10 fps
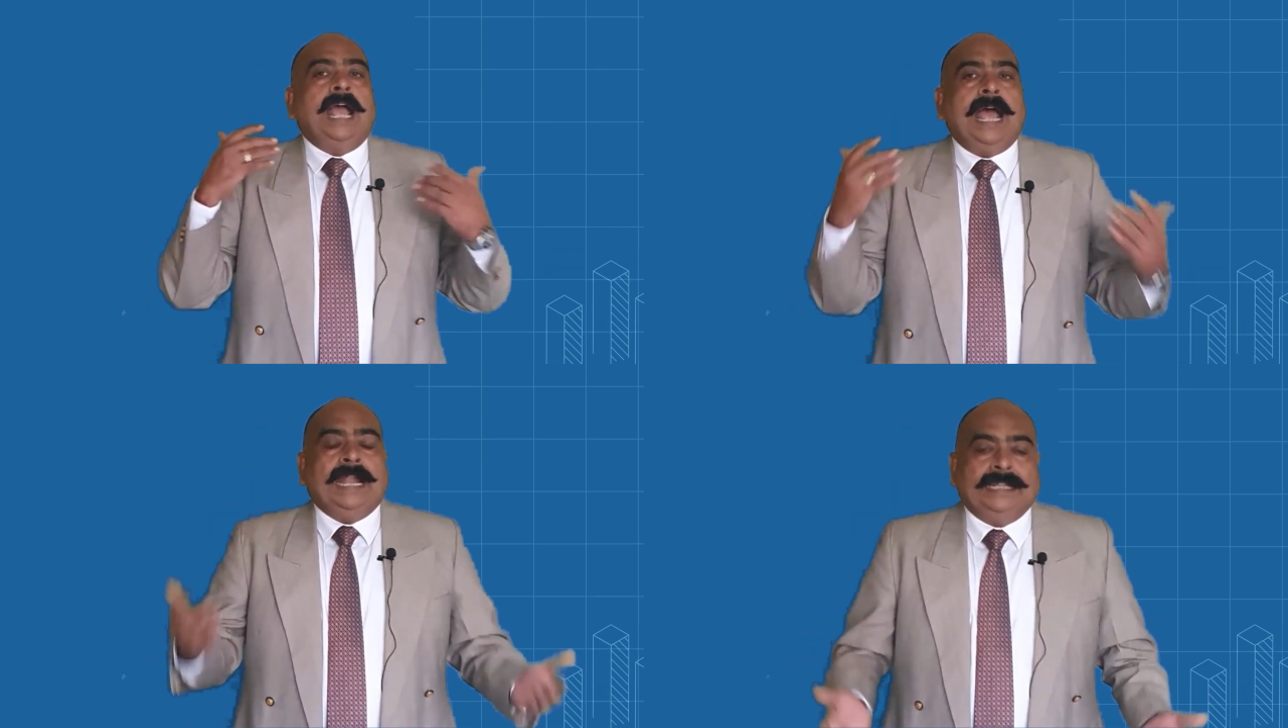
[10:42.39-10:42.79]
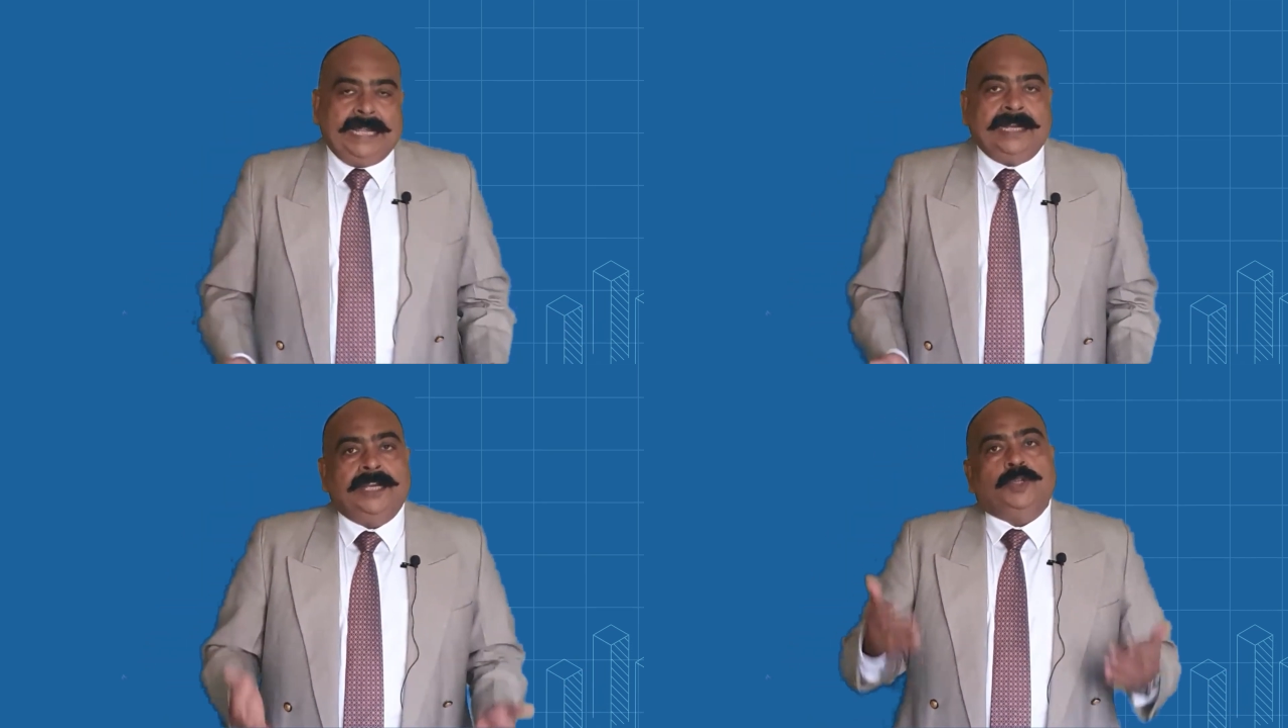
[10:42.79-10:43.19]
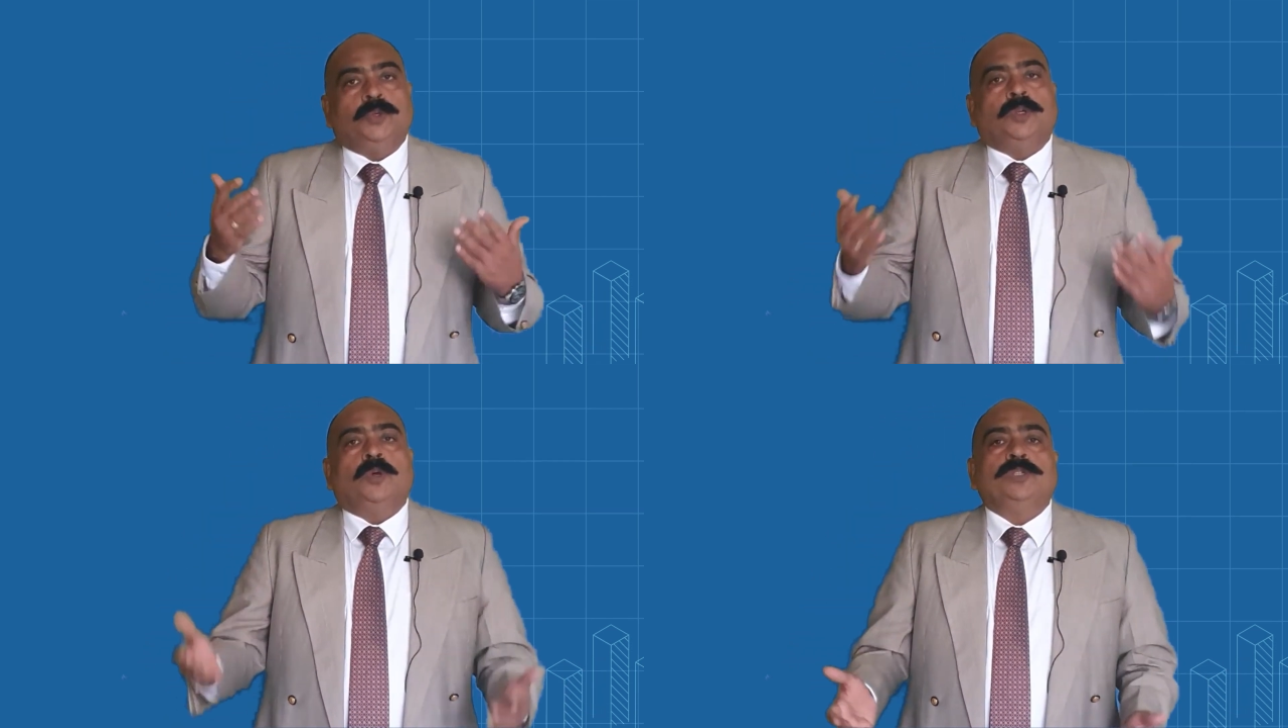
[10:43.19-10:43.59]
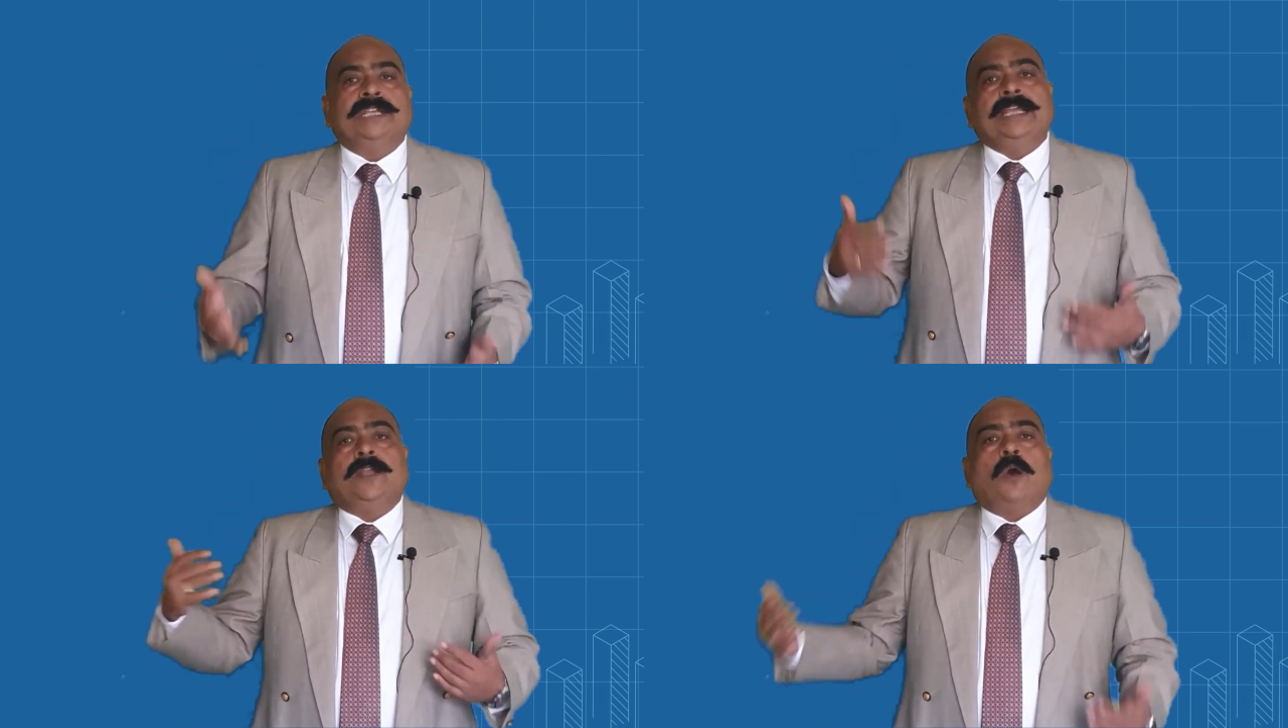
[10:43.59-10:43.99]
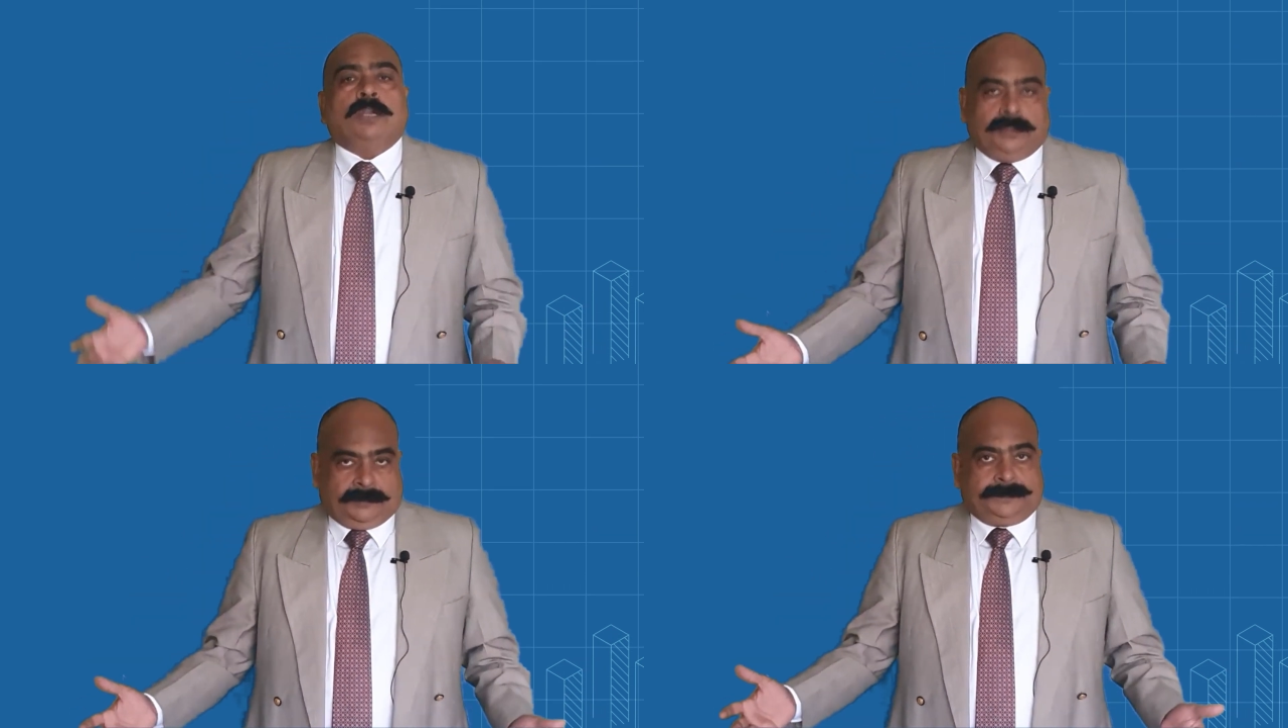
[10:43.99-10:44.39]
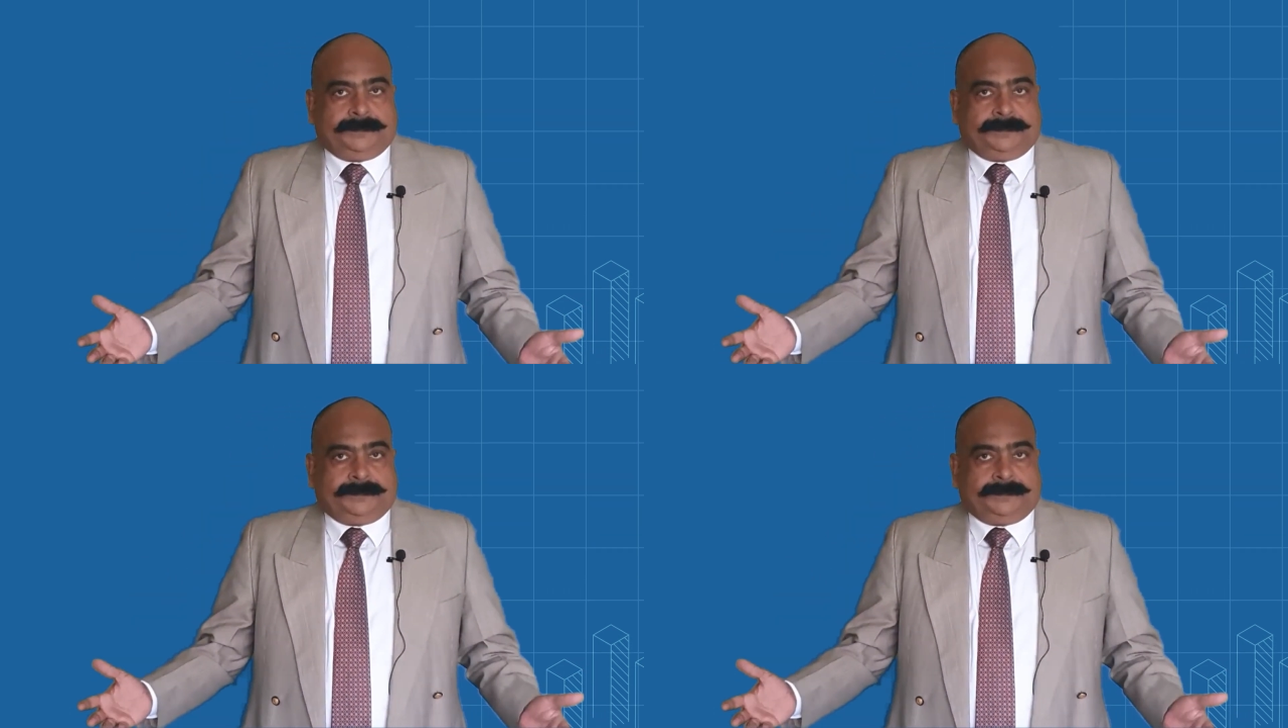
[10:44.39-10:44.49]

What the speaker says: and then into closing an order.